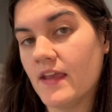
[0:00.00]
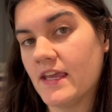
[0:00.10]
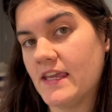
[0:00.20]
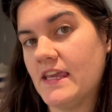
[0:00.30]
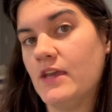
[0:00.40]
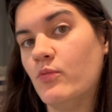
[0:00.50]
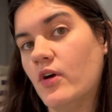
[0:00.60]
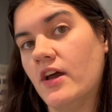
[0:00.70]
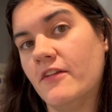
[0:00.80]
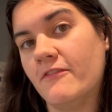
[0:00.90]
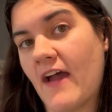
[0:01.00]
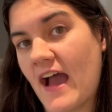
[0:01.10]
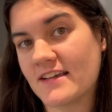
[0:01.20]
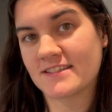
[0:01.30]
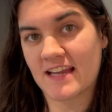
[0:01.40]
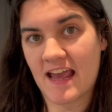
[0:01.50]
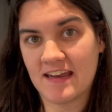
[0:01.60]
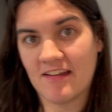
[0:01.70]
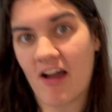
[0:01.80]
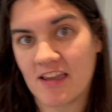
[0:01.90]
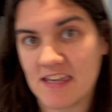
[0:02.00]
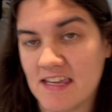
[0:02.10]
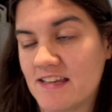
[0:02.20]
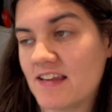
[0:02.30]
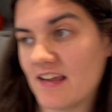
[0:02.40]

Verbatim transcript: he would fast and not eat.